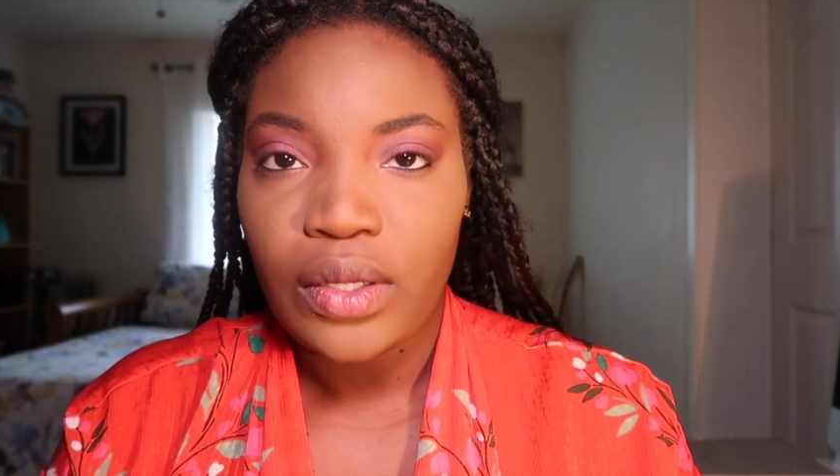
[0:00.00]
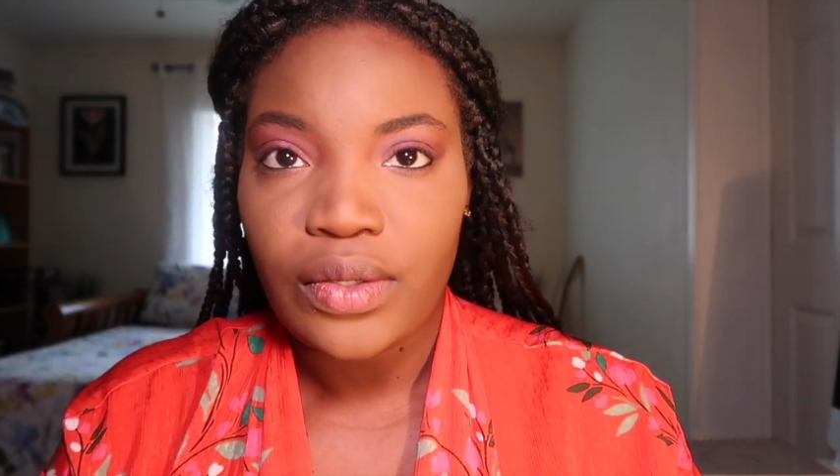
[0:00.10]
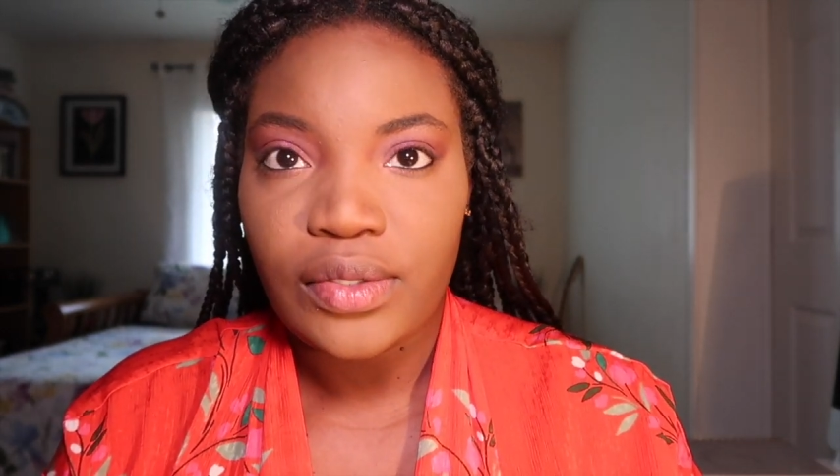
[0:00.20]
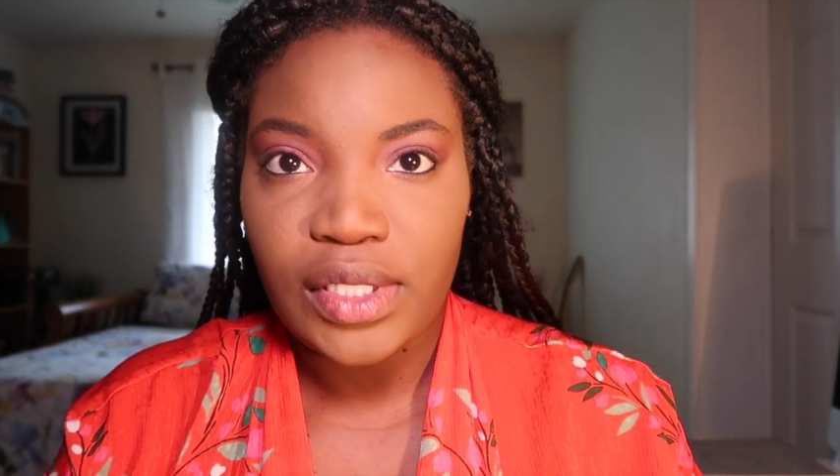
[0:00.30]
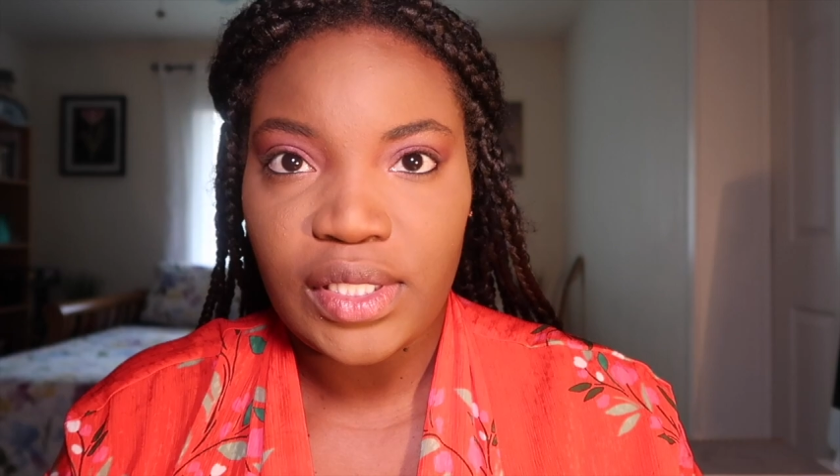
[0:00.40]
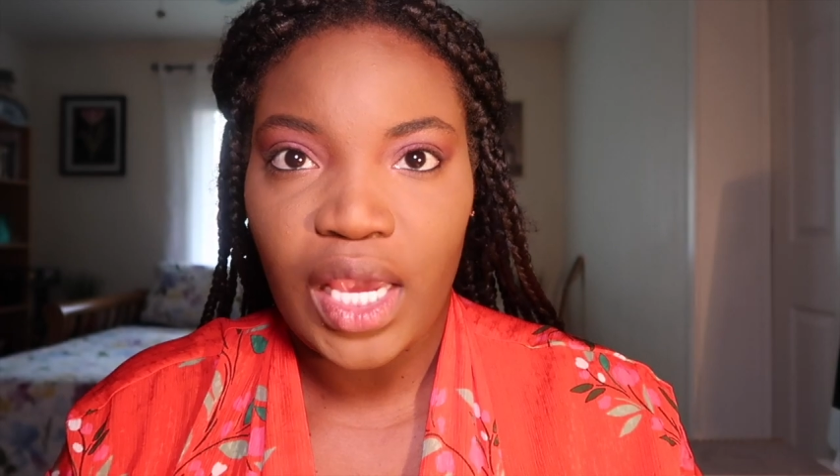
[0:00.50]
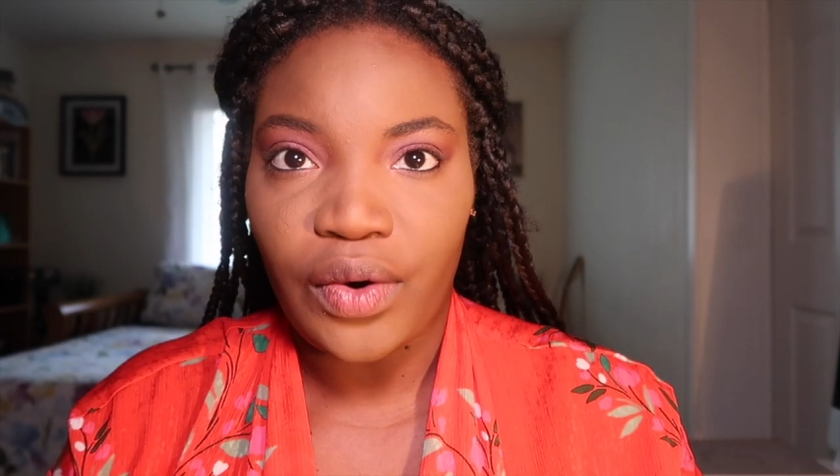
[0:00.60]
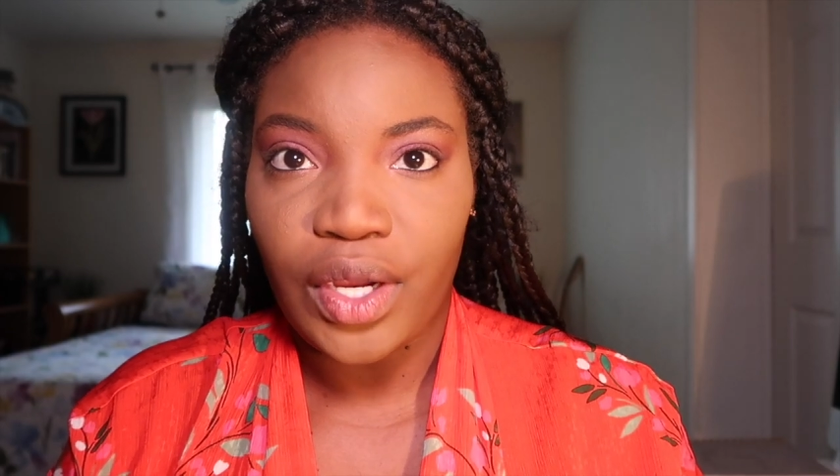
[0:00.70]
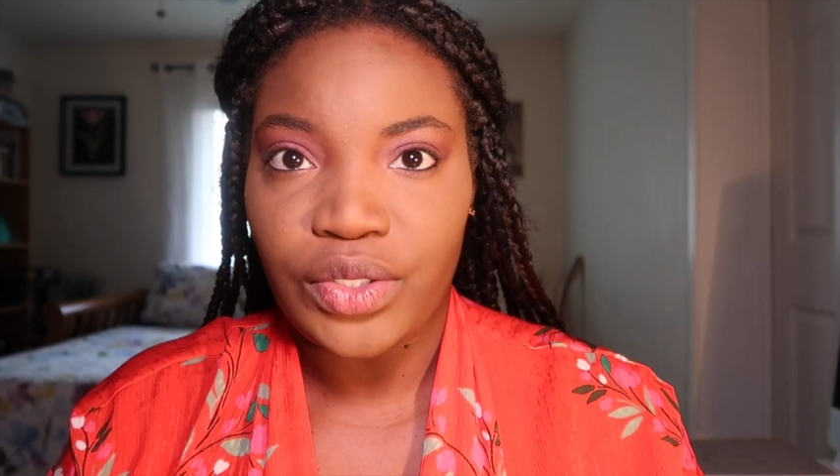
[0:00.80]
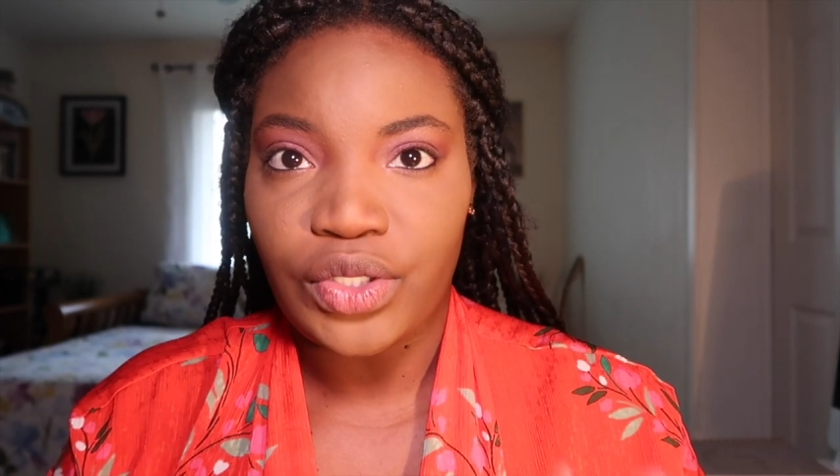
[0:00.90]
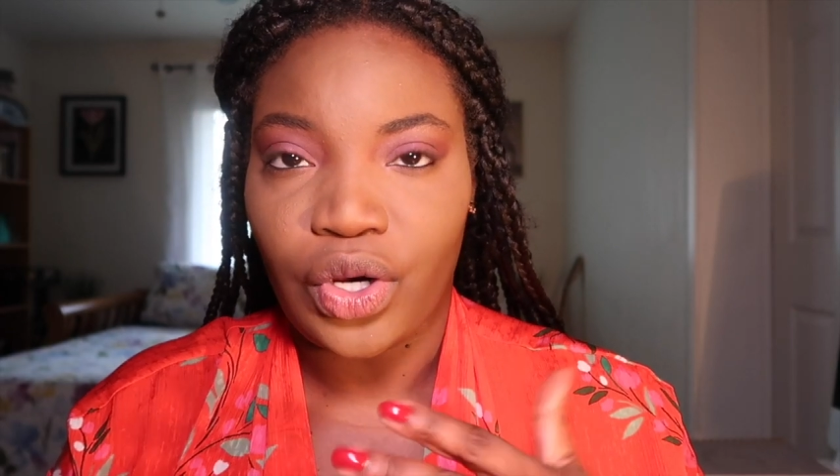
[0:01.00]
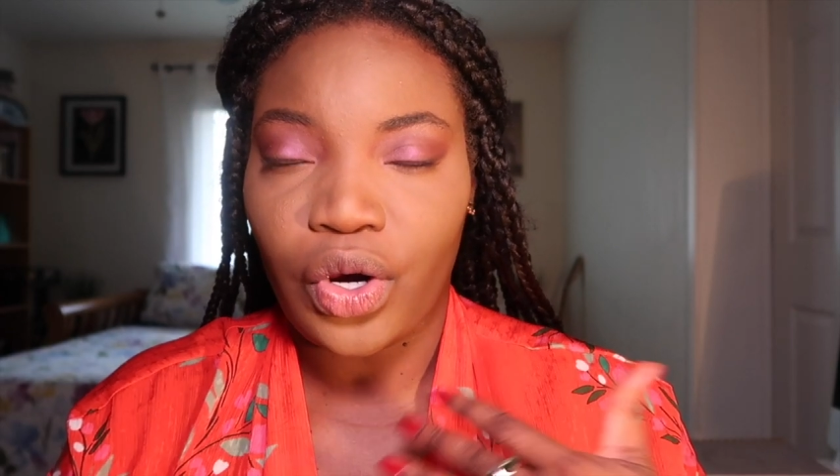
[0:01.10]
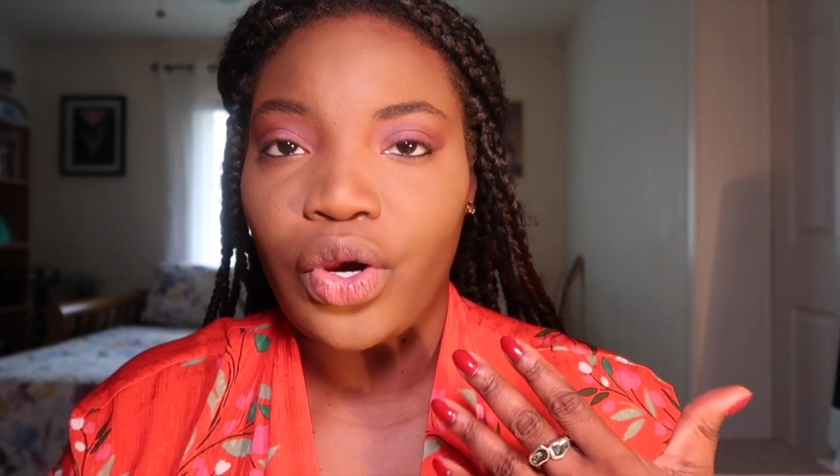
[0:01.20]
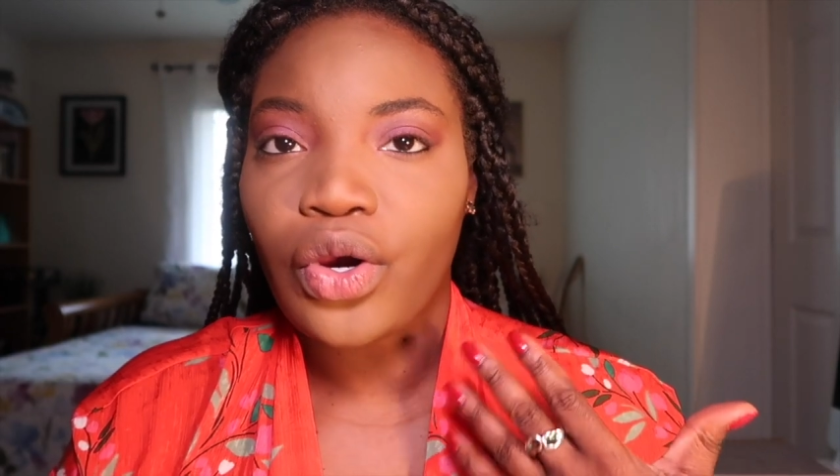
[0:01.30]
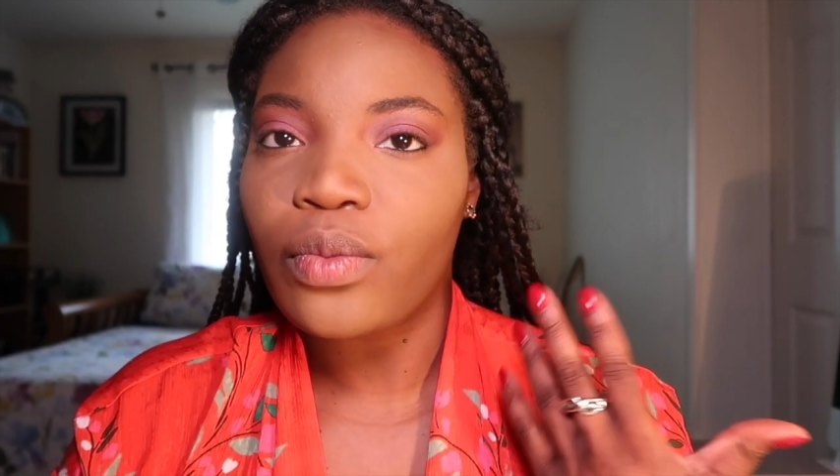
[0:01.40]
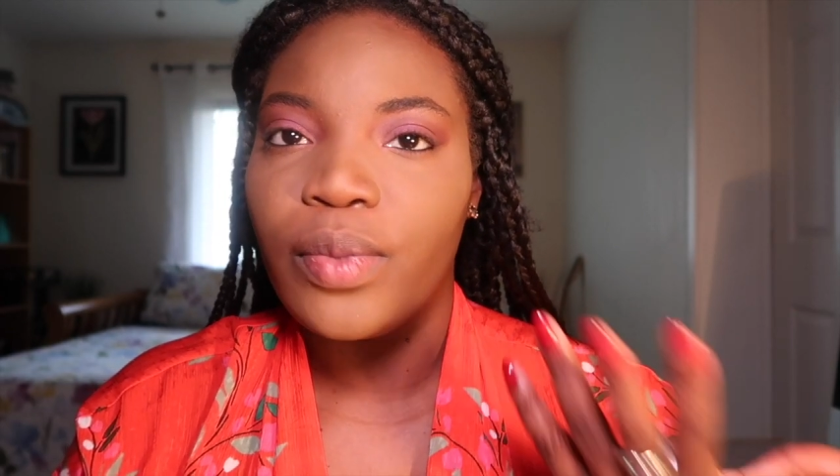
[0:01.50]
because these areas are darker.